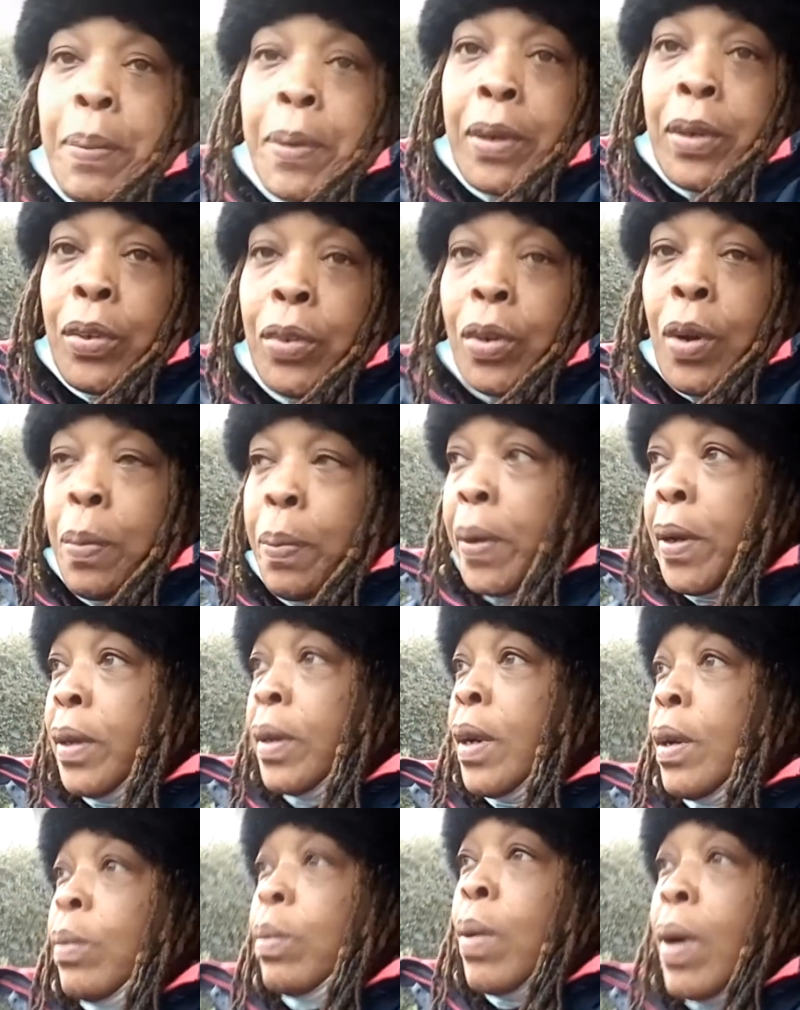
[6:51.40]
of shopping
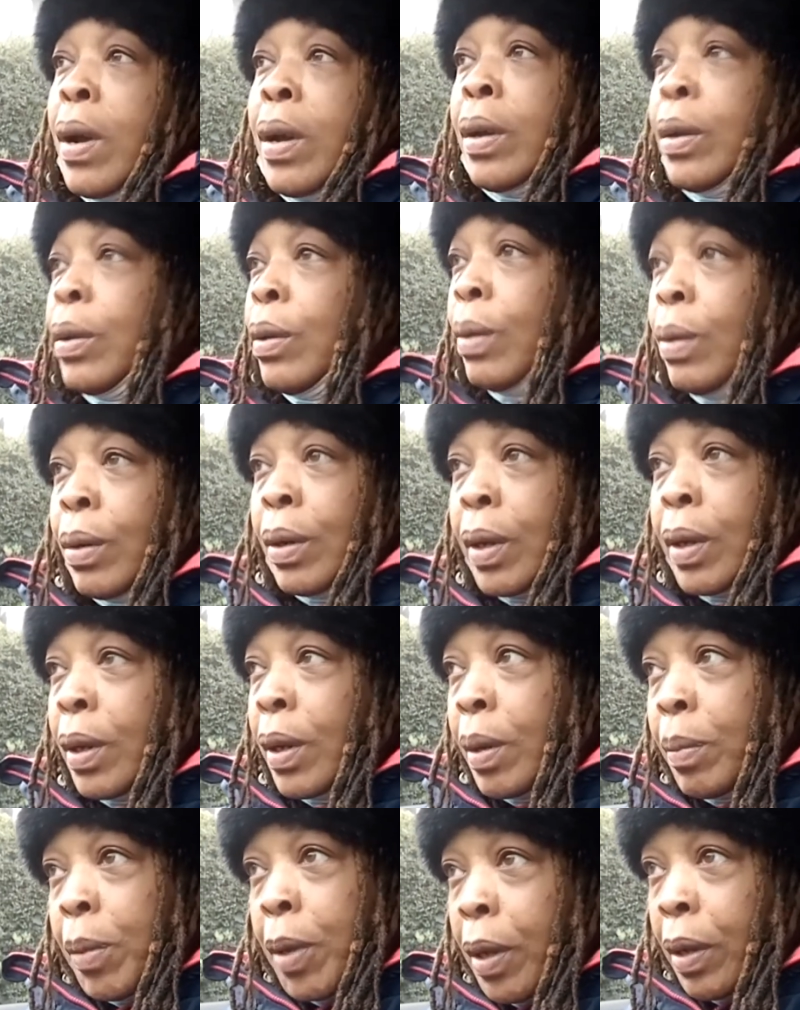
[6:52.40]
done. Why are you looking
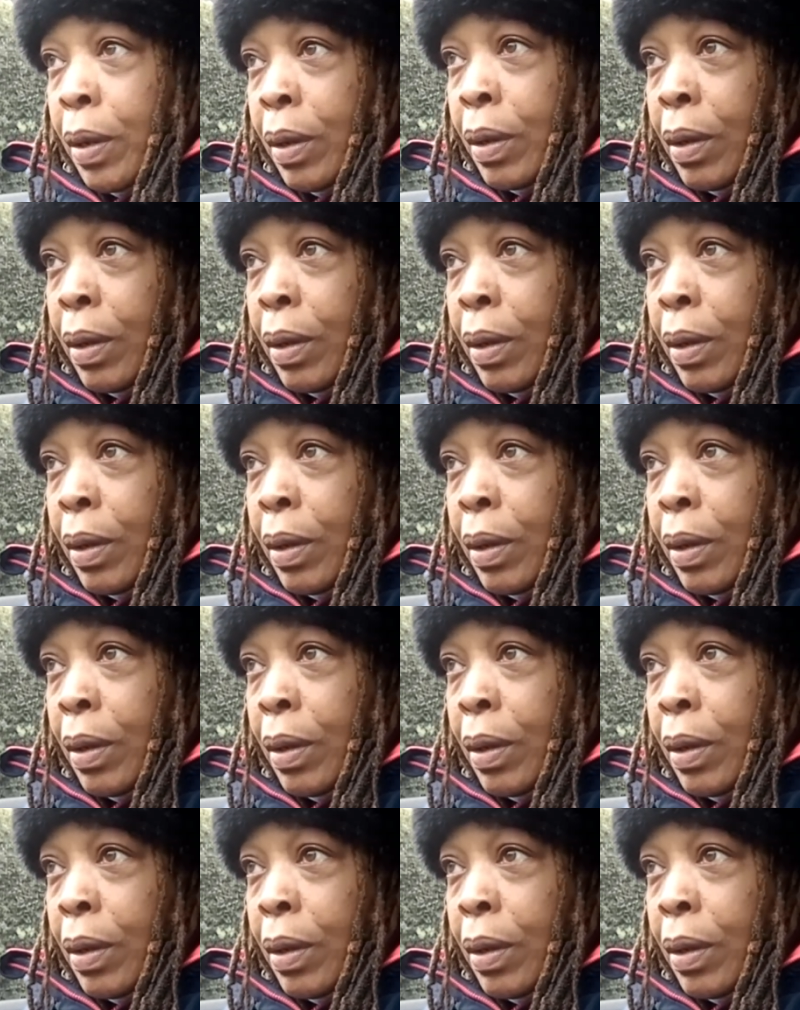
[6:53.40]
at me?